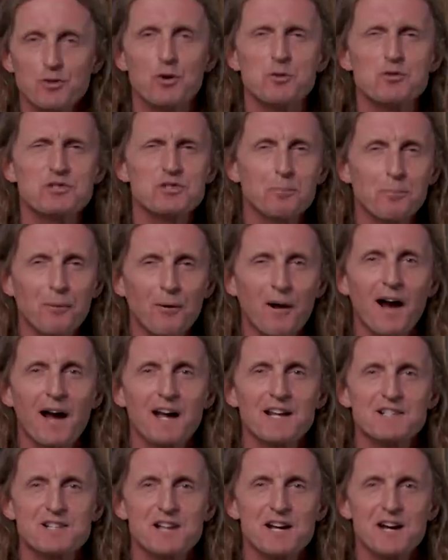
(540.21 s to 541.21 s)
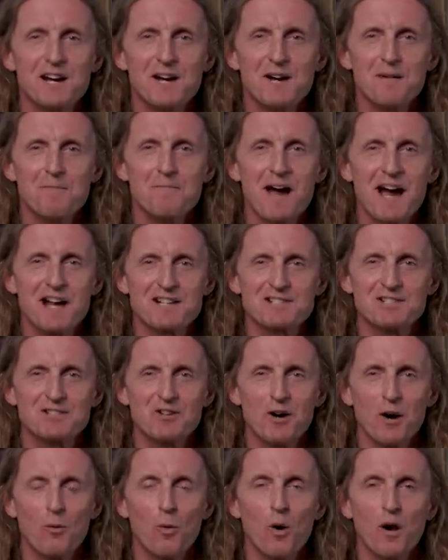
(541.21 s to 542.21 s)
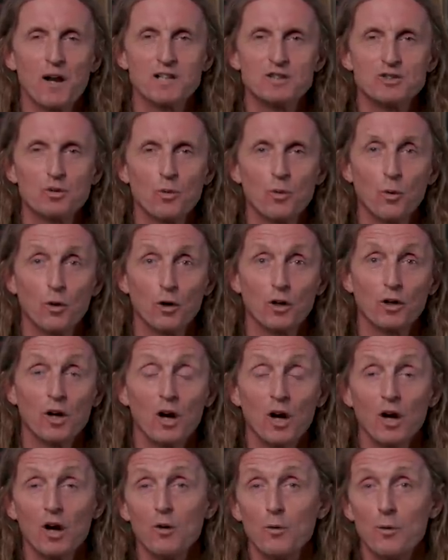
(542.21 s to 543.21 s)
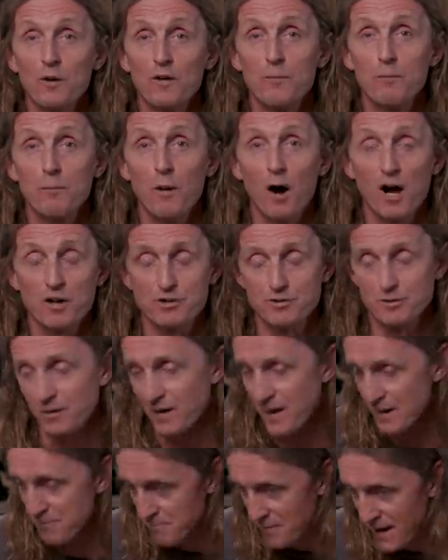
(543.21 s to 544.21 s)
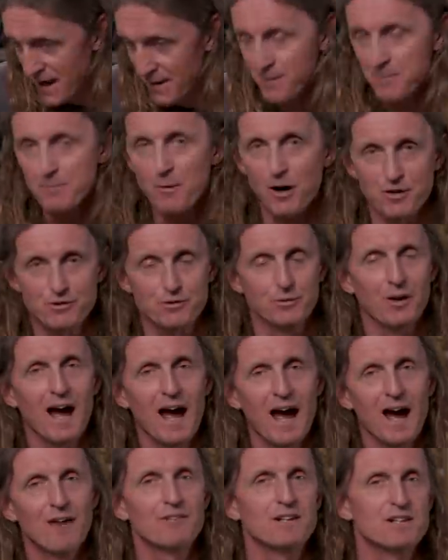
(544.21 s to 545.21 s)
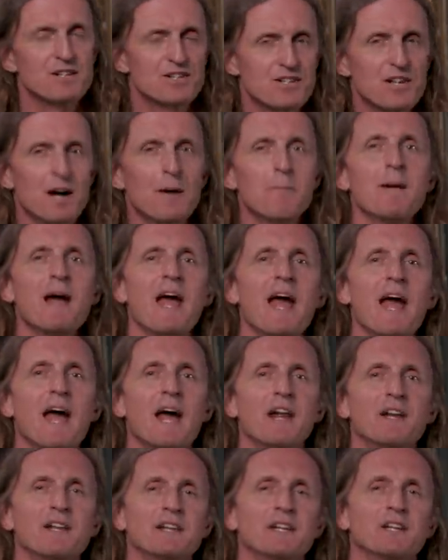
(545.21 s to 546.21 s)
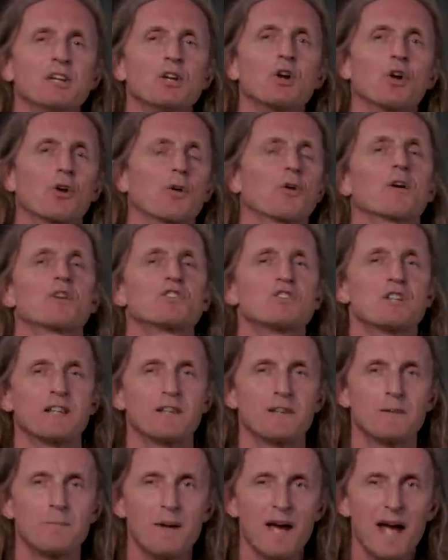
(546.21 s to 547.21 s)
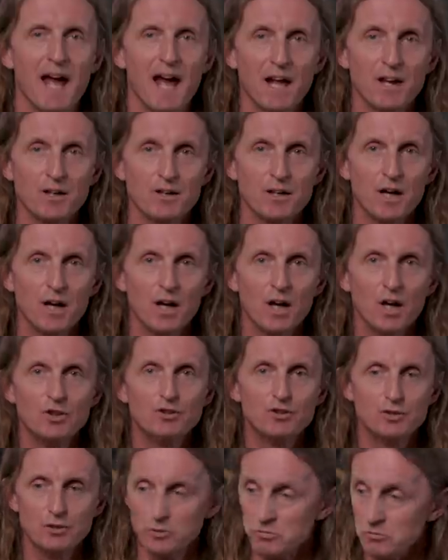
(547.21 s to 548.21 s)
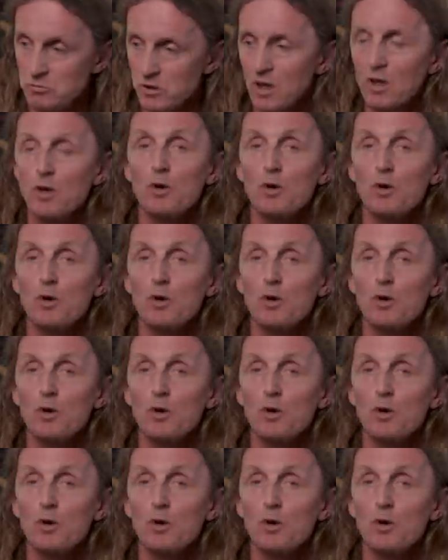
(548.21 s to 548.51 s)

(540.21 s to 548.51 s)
No surprise, Mastodon wanting to work with Bottrell, and maybe Bottrell having some hand in encouraging the band to